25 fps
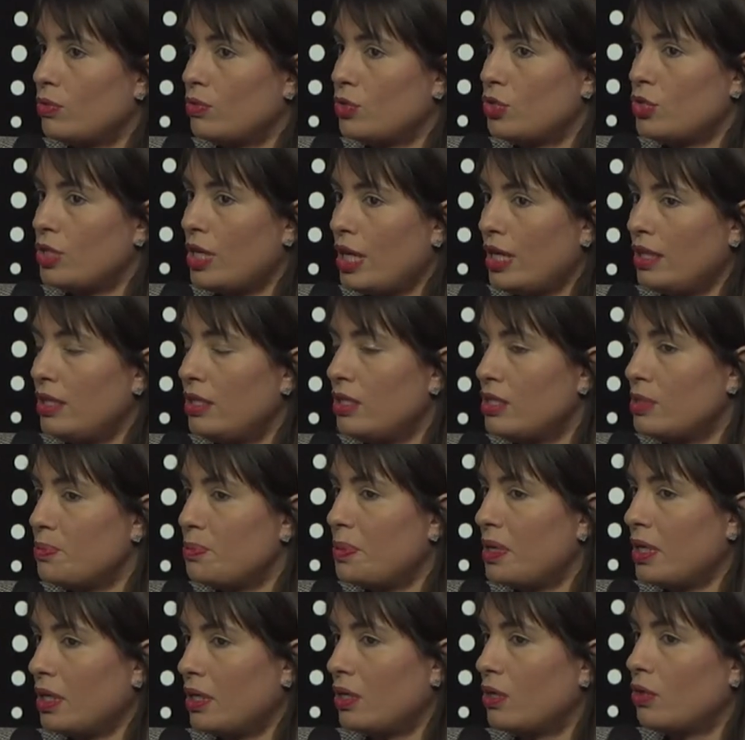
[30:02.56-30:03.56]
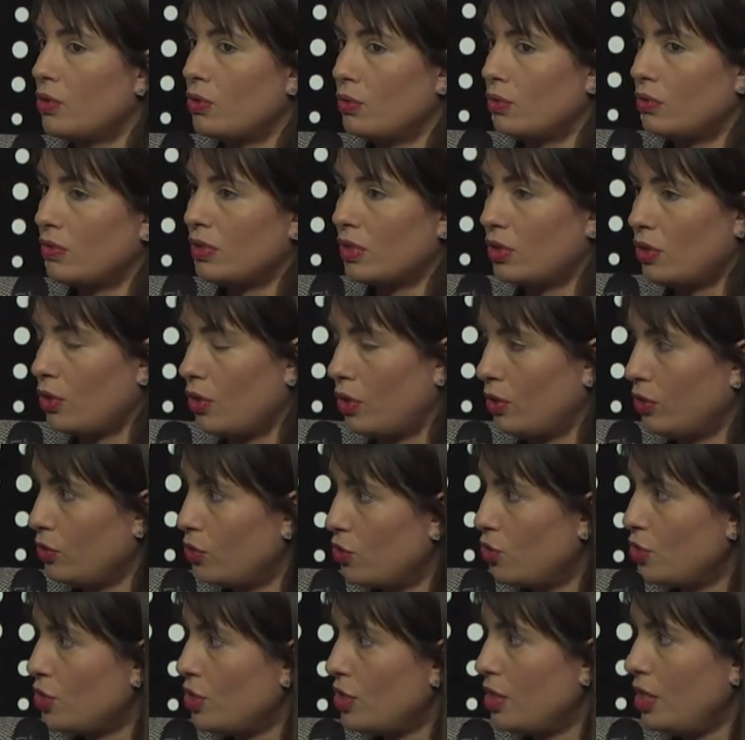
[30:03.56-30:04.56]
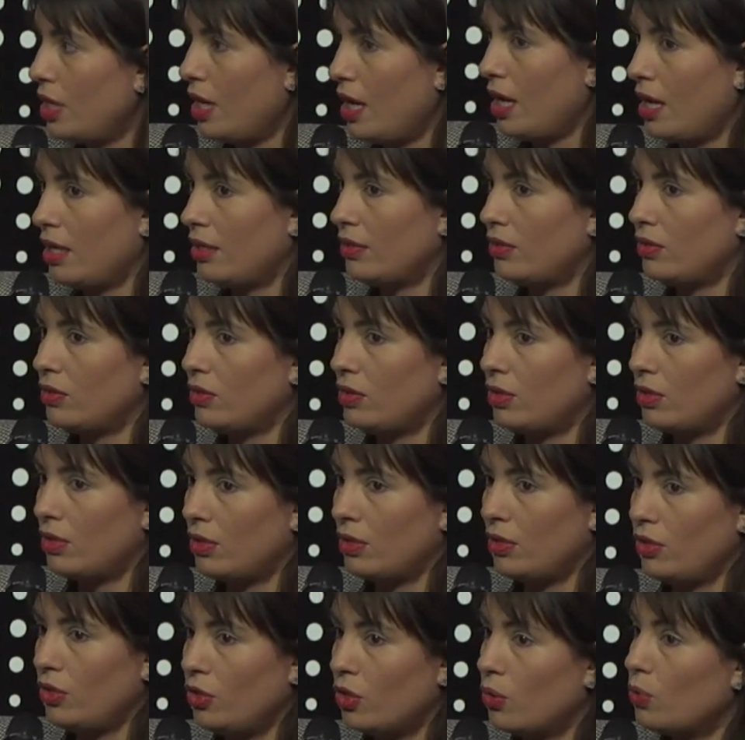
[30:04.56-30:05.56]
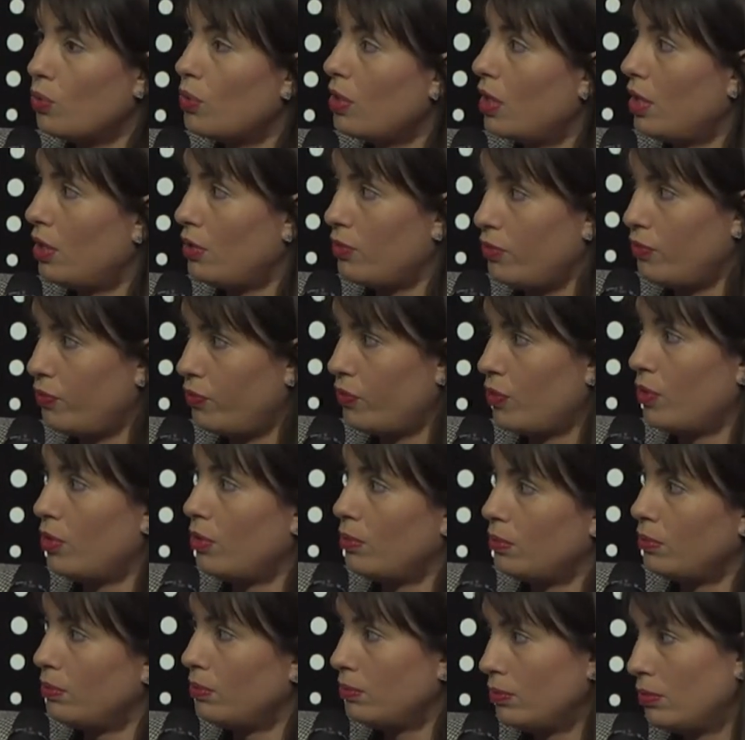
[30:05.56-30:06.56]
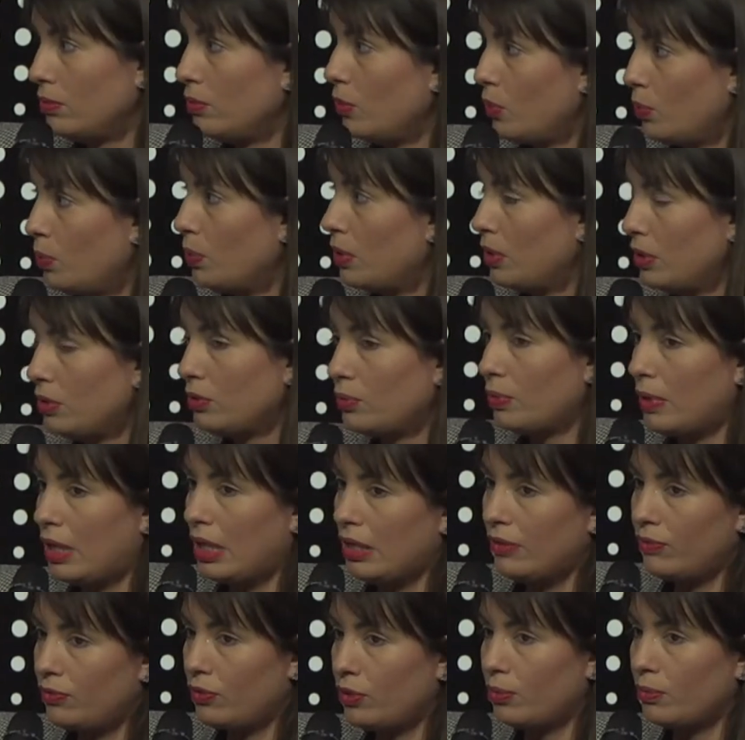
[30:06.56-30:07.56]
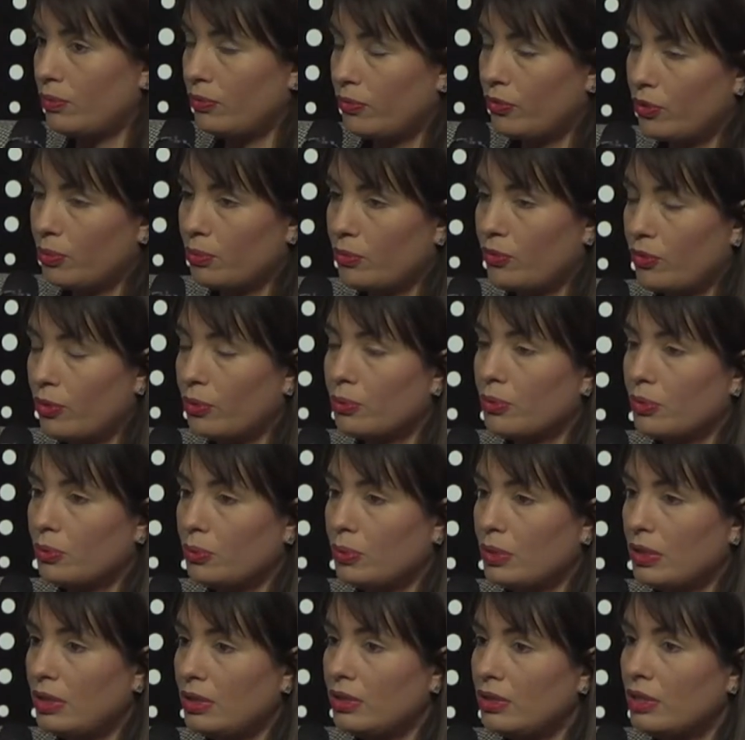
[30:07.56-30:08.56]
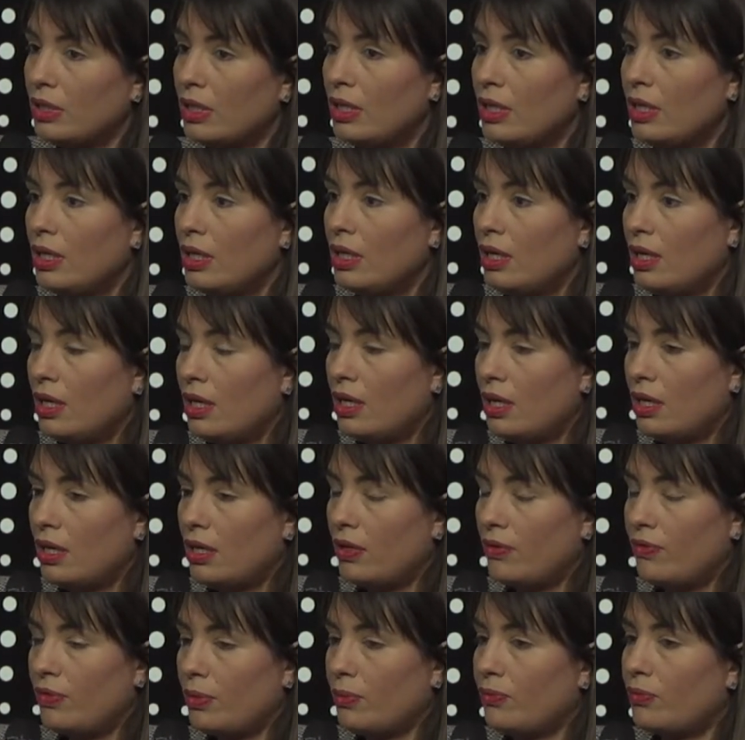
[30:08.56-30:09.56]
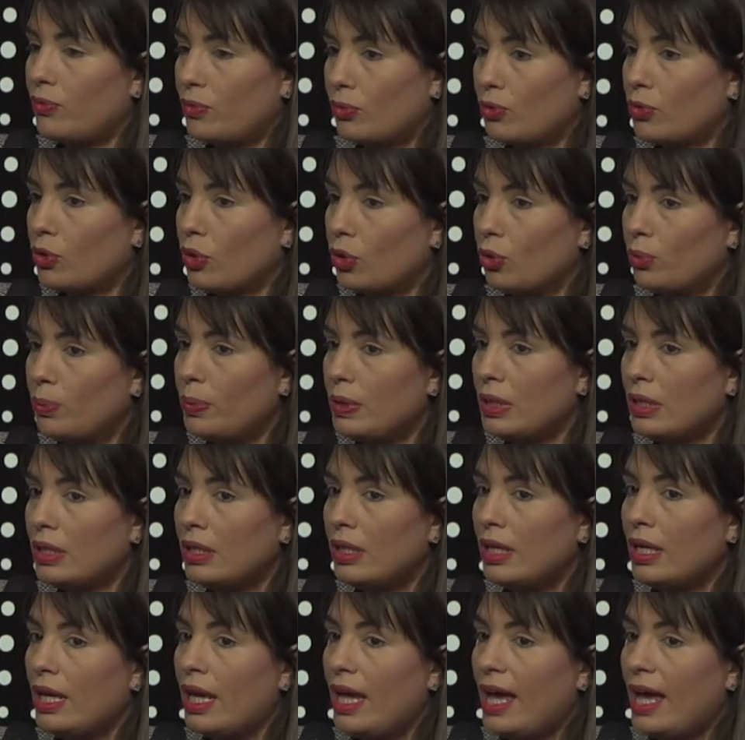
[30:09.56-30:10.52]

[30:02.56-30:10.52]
Schneider is bringing you technology and know-how from worldwide, from the world, from global.